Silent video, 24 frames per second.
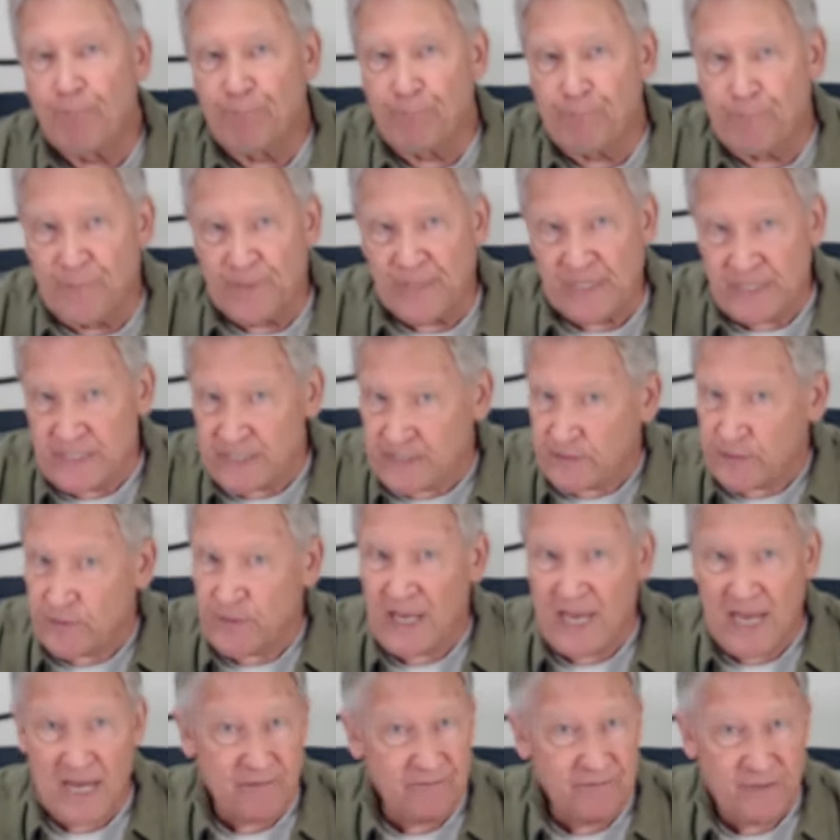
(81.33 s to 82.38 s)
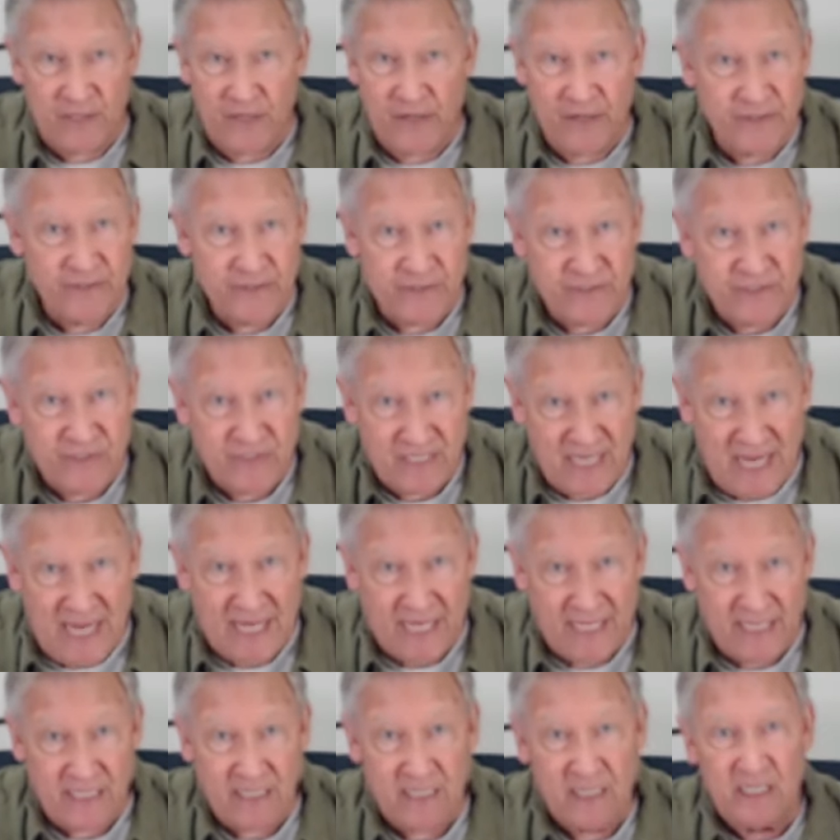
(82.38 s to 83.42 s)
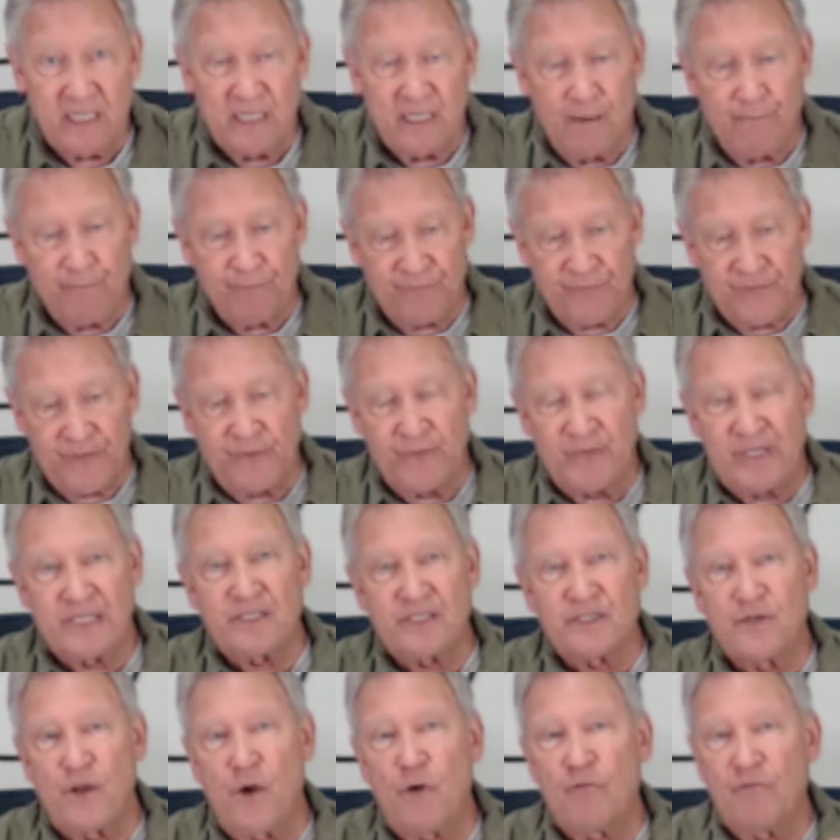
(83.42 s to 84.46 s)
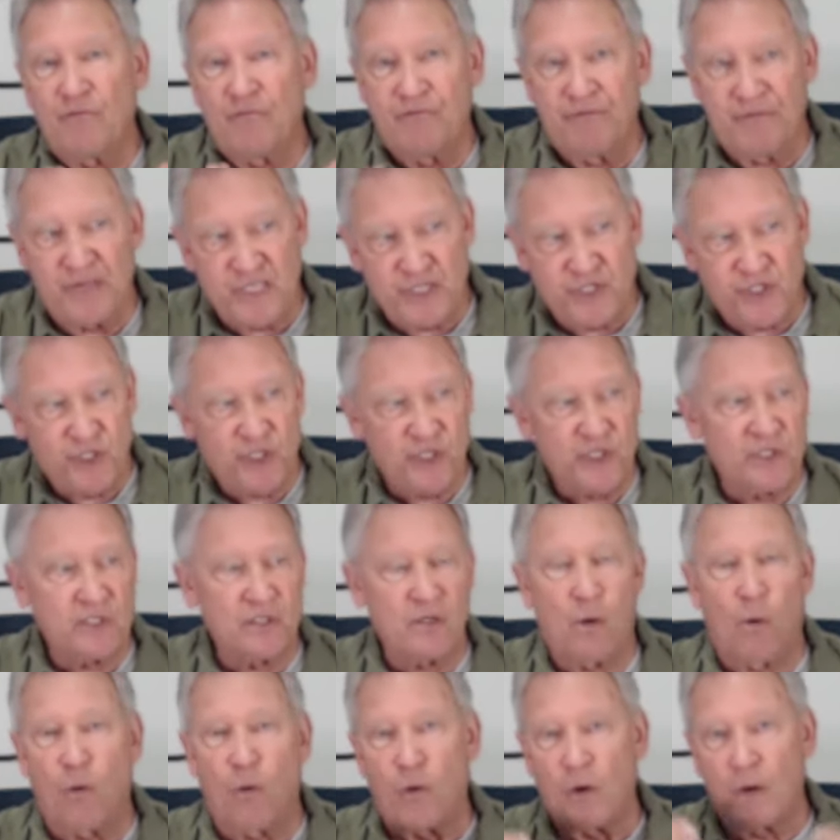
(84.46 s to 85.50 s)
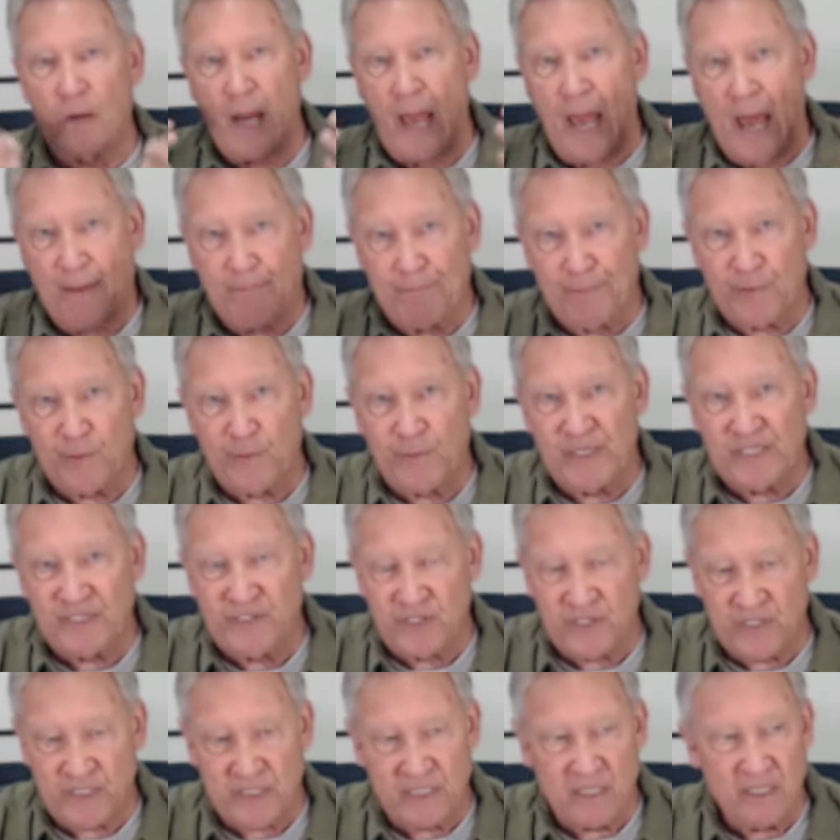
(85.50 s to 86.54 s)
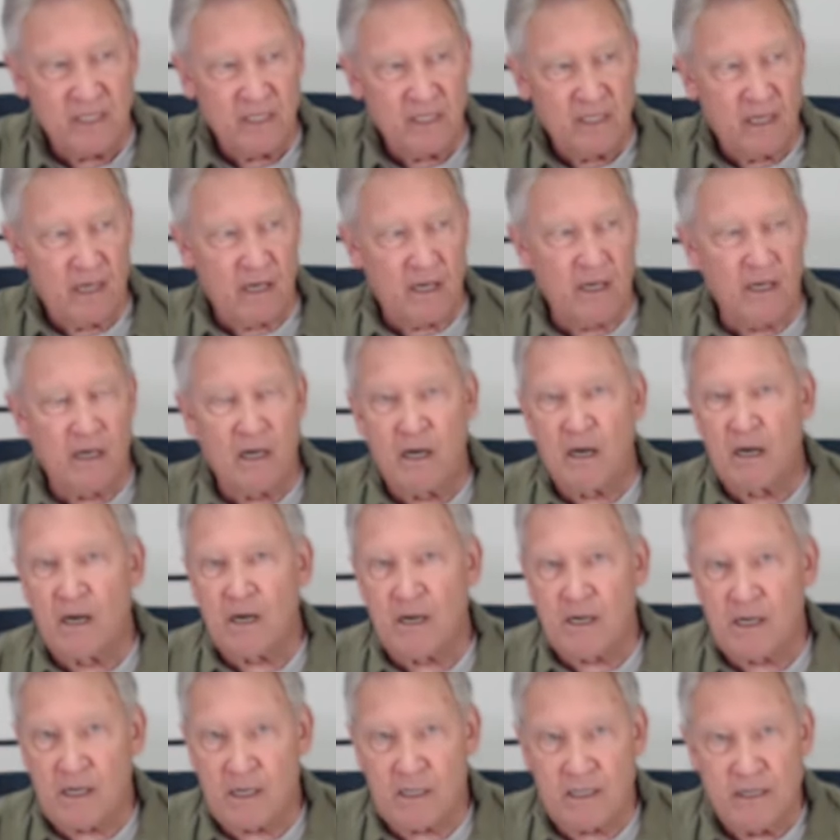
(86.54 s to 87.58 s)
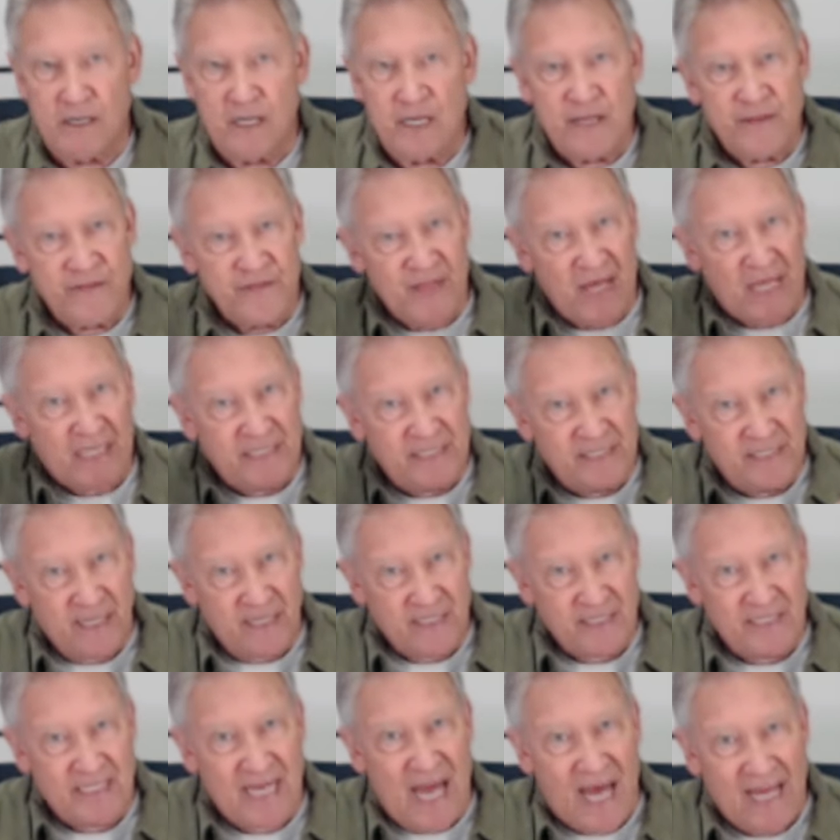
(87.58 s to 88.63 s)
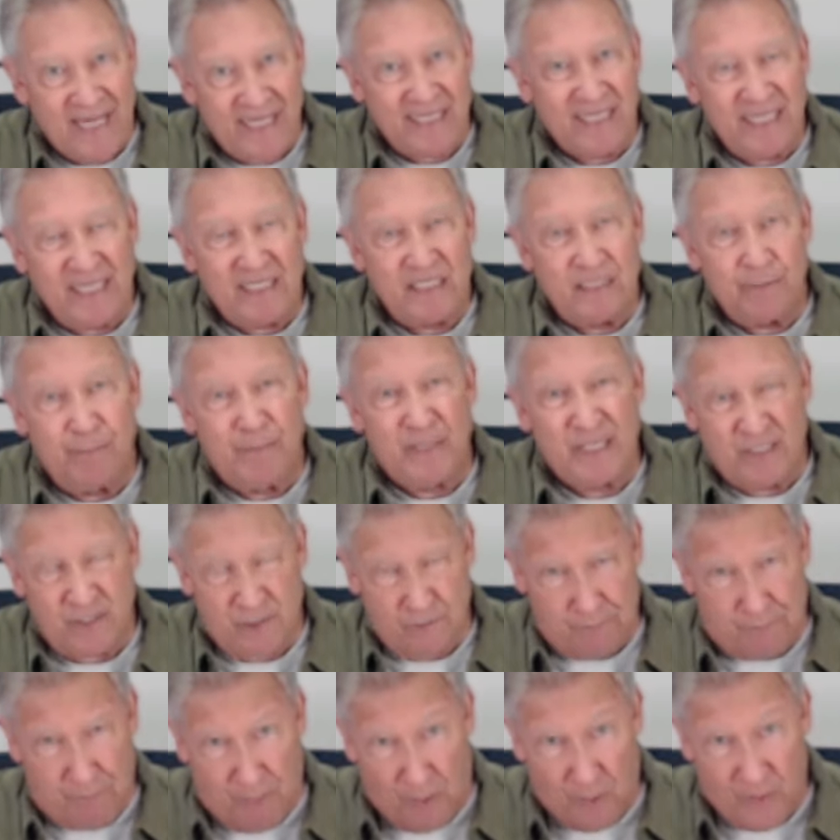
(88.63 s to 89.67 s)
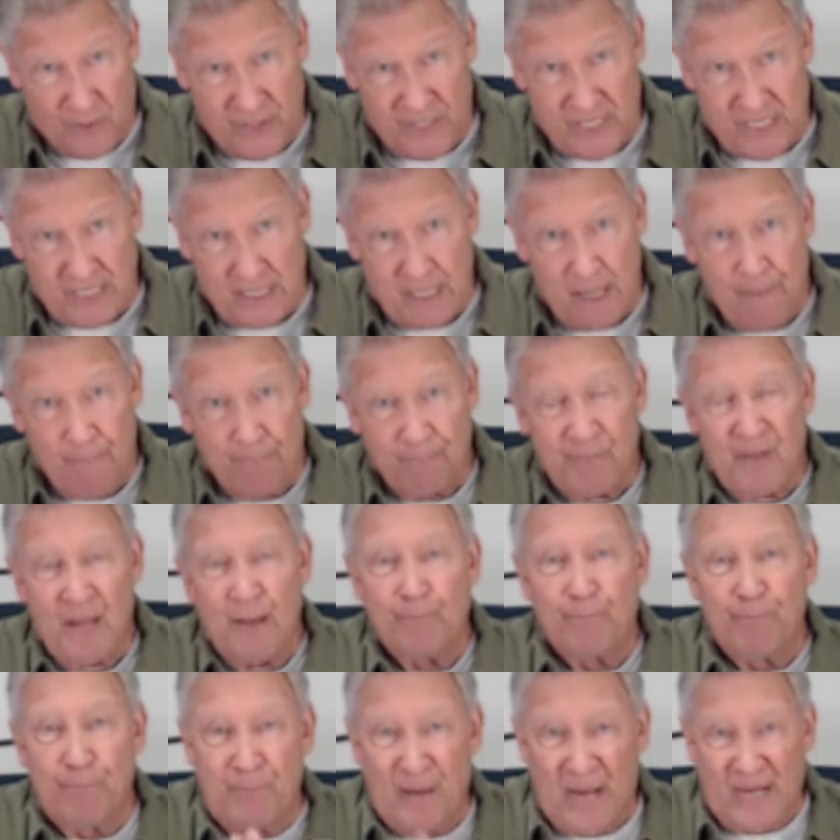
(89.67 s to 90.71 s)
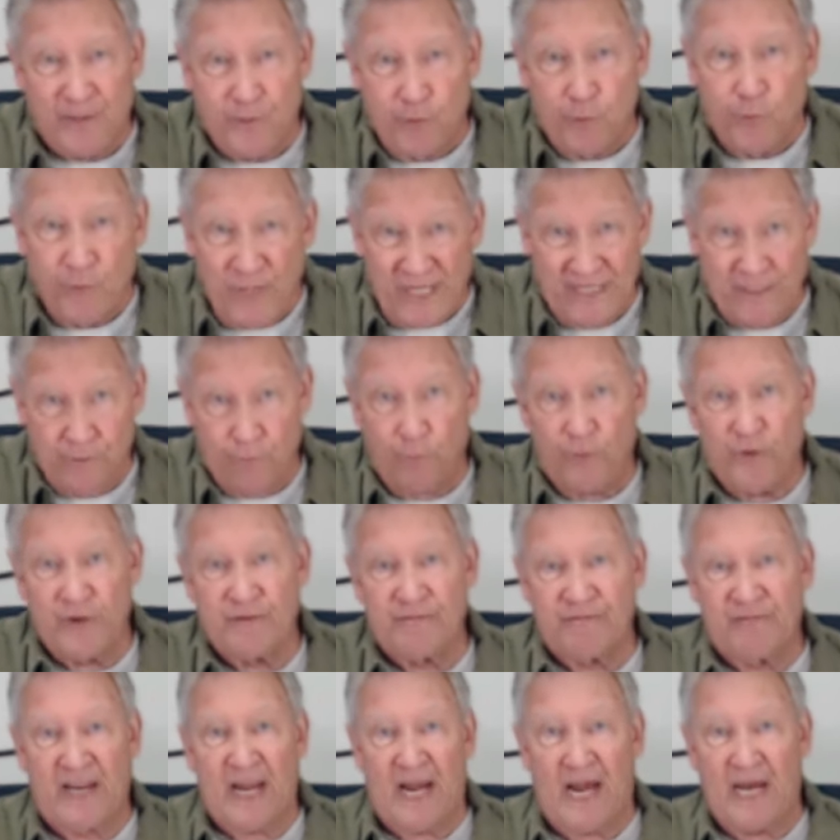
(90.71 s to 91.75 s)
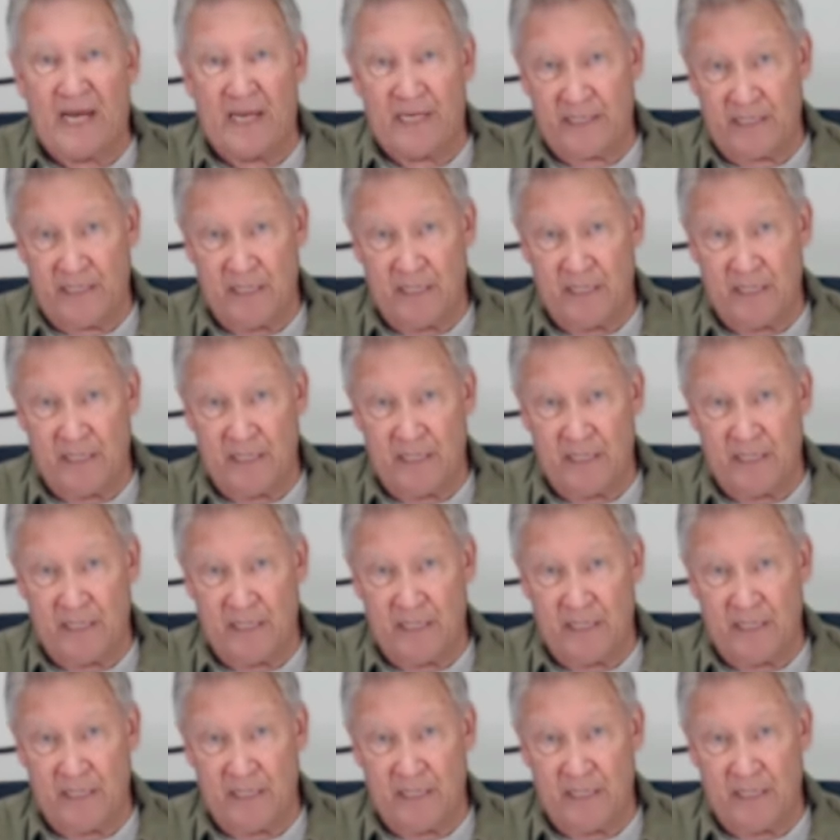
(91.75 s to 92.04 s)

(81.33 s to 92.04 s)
but you have to understand there is no vision or apparition uh, that does not need to be supported by the written word of God.